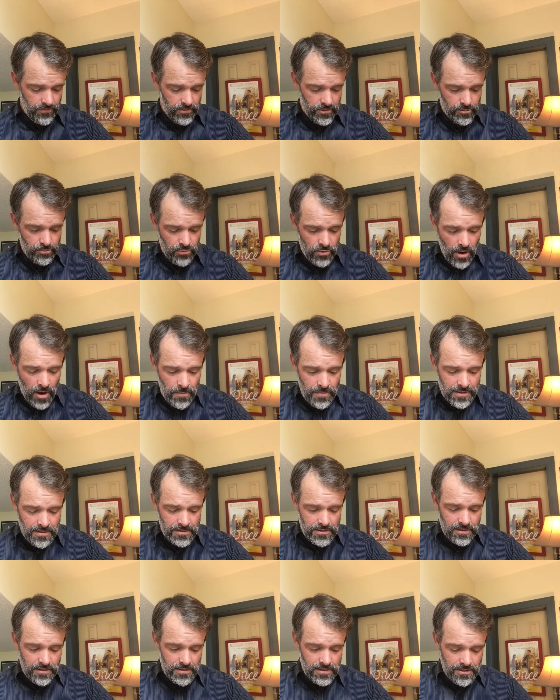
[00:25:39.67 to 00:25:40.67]
The promise
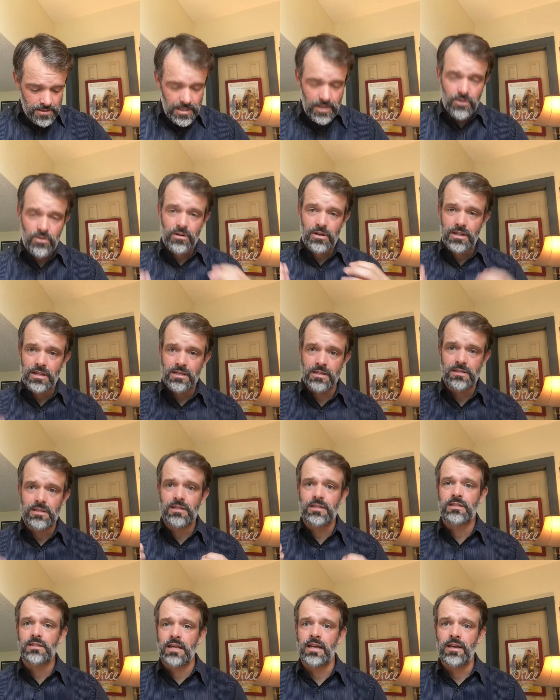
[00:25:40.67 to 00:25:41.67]
and the secret is the
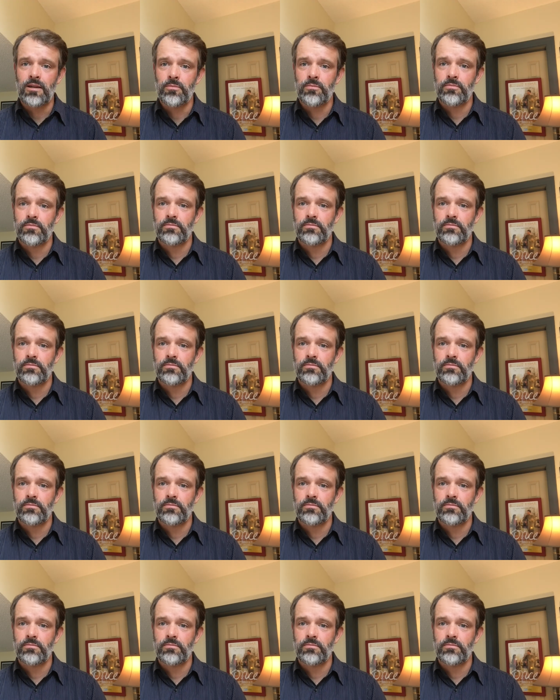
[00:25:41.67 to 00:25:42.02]
same.